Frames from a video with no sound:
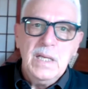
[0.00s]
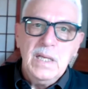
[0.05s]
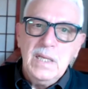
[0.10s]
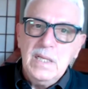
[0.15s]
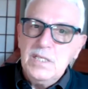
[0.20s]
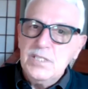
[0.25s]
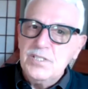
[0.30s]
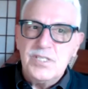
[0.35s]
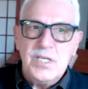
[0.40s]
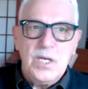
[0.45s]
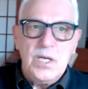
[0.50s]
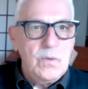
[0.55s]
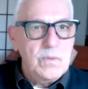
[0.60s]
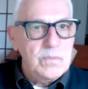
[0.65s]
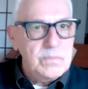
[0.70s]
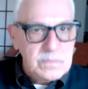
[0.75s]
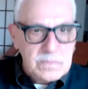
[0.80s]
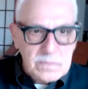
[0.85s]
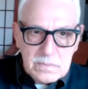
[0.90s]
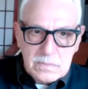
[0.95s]
So
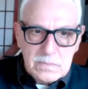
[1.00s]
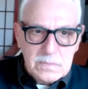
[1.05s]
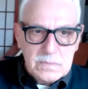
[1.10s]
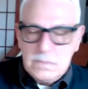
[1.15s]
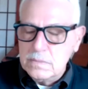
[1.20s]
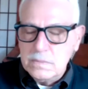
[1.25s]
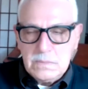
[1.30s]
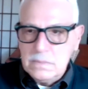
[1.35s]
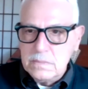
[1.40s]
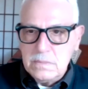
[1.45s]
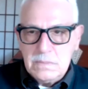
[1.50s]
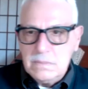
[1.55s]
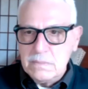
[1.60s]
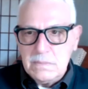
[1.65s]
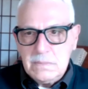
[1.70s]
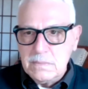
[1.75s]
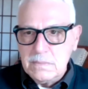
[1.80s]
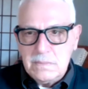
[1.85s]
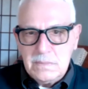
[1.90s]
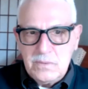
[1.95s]

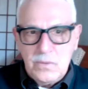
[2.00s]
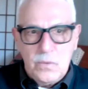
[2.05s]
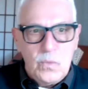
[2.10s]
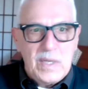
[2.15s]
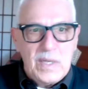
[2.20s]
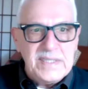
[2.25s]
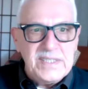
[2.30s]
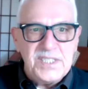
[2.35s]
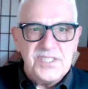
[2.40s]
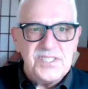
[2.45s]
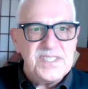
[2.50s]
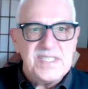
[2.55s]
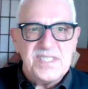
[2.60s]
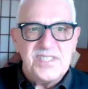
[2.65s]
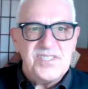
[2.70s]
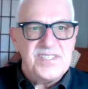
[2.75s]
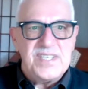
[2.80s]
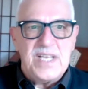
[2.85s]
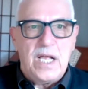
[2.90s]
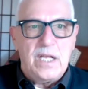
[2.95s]
what does
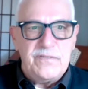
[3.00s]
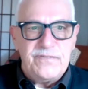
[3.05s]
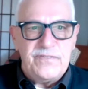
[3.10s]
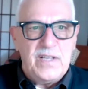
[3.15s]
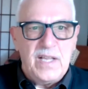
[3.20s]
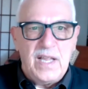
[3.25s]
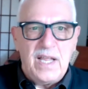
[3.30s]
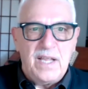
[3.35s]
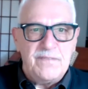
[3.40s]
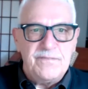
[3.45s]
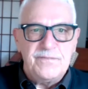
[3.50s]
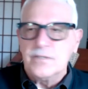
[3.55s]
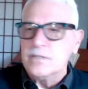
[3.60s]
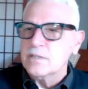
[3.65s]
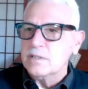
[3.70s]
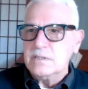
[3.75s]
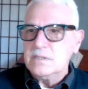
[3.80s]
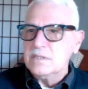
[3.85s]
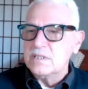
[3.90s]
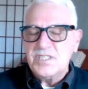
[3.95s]
this self-love
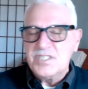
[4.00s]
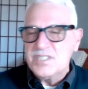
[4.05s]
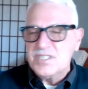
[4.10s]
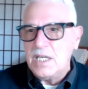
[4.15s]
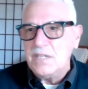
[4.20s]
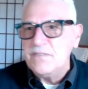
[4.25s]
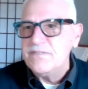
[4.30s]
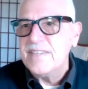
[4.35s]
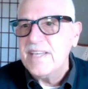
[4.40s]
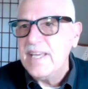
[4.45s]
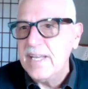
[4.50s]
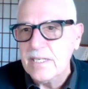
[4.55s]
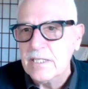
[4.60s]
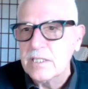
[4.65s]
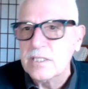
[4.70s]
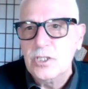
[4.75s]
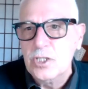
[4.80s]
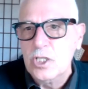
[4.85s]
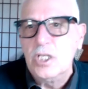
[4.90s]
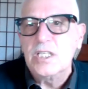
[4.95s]
or self-care
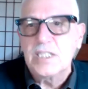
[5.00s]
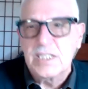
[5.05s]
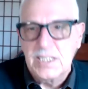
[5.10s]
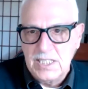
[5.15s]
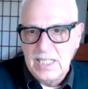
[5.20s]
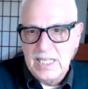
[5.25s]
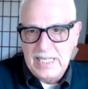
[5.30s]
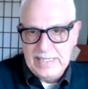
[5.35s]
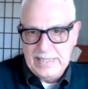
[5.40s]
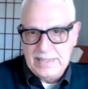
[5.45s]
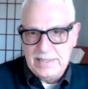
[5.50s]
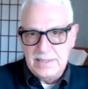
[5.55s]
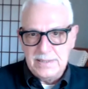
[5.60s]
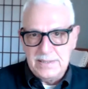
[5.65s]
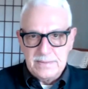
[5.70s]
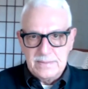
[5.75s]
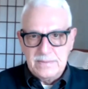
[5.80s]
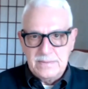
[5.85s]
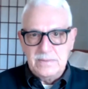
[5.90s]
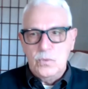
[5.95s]
look like?
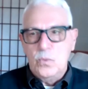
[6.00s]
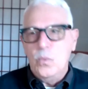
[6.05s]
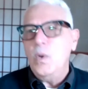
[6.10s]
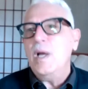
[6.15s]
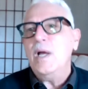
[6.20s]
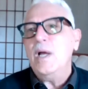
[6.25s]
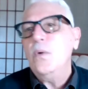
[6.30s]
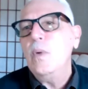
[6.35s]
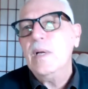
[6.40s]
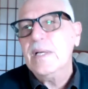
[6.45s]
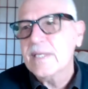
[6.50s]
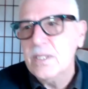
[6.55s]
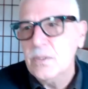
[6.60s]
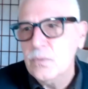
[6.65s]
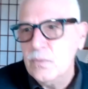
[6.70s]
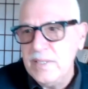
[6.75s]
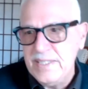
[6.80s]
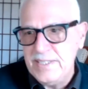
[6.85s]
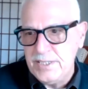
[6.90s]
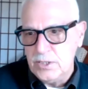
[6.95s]
What can
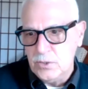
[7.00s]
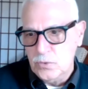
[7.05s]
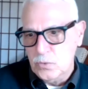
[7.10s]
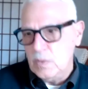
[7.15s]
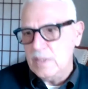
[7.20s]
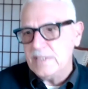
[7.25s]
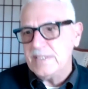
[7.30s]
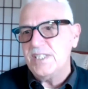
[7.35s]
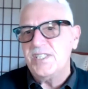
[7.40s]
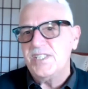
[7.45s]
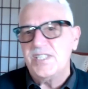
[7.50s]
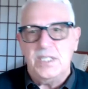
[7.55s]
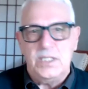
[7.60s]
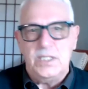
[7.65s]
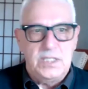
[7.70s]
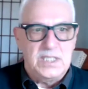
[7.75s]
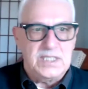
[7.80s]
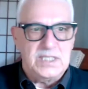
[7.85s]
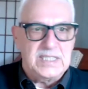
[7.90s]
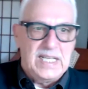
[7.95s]
we do? What does it
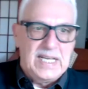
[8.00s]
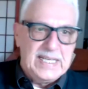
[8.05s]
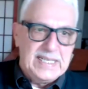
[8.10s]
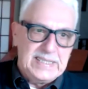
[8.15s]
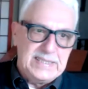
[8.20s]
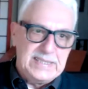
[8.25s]
look like?